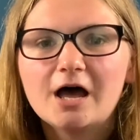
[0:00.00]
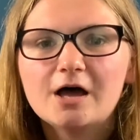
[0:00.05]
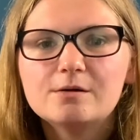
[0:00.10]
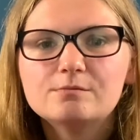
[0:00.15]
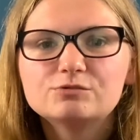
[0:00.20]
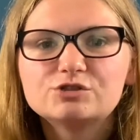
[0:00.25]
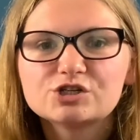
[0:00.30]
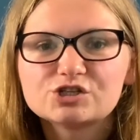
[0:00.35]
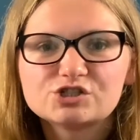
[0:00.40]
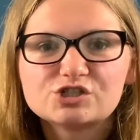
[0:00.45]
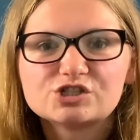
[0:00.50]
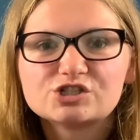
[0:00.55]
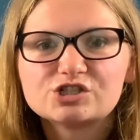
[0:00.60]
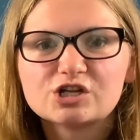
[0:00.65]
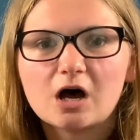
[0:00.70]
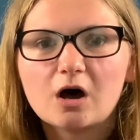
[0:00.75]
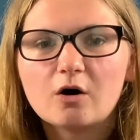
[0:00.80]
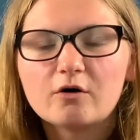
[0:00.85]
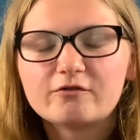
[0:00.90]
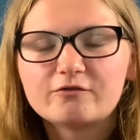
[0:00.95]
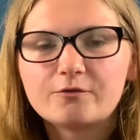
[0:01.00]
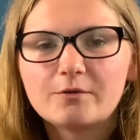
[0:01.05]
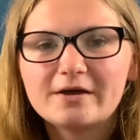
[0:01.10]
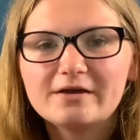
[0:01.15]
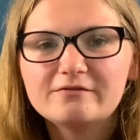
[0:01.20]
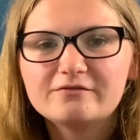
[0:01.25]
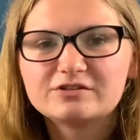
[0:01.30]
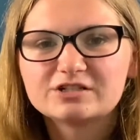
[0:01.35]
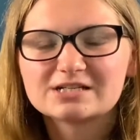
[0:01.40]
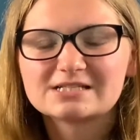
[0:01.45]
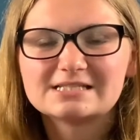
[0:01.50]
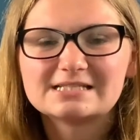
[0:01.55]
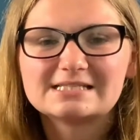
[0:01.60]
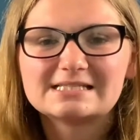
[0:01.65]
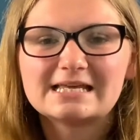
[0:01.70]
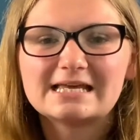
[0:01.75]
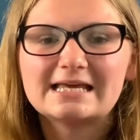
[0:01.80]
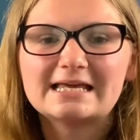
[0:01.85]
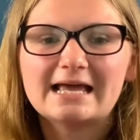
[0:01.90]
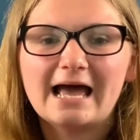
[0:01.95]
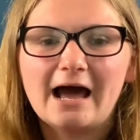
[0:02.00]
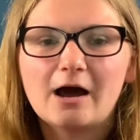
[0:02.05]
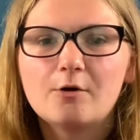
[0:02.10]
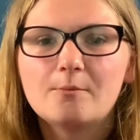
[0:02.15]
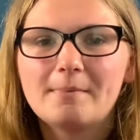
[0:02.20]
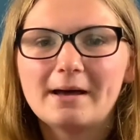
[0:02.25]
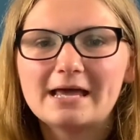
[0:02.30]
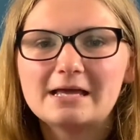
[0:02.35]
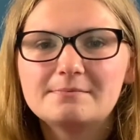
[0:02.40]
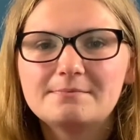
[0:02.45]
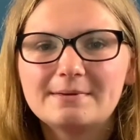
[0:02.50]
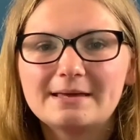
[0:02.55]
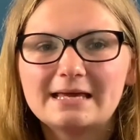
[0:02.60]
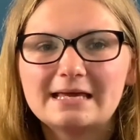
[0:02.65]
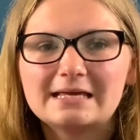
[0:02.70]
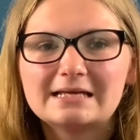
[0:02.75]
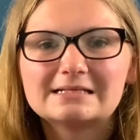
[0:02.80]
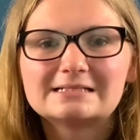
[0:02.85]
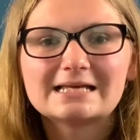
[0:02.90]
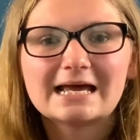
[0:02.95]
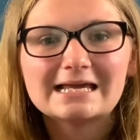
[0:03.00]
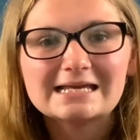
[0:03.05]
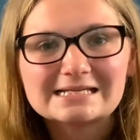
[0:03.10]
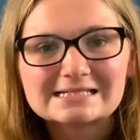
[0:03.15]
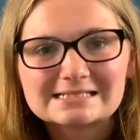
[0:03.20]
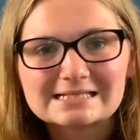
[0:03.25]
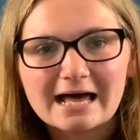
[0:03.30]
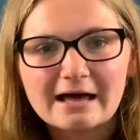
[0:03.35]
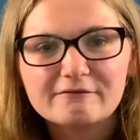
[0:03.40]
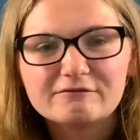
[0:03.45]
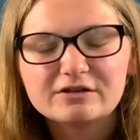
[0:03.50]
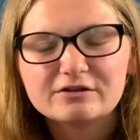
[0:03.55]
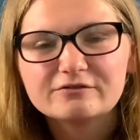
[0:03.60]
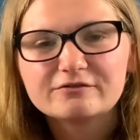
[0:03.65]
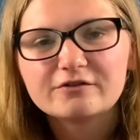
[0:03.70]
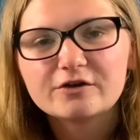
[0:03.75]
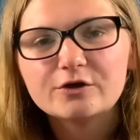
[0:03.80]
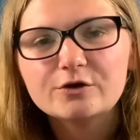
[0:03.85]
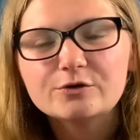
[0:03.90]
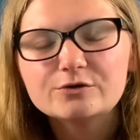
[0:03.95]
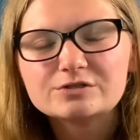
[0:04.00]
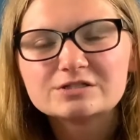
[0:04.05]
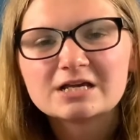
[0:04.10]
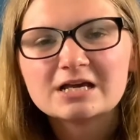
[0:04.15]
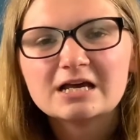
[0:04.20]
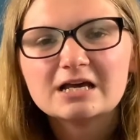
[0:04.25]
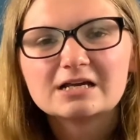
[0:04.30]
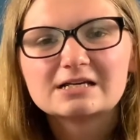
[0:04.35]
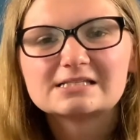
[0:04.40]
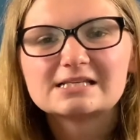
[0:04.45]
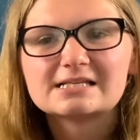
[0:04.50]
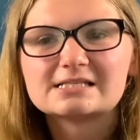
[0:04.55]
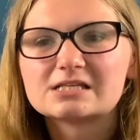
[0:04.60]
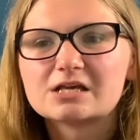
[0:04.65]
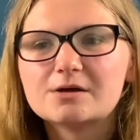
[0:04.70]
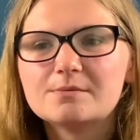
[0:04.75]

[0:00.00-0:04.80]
Just to start off with, just to see how baby takes to having food, because it's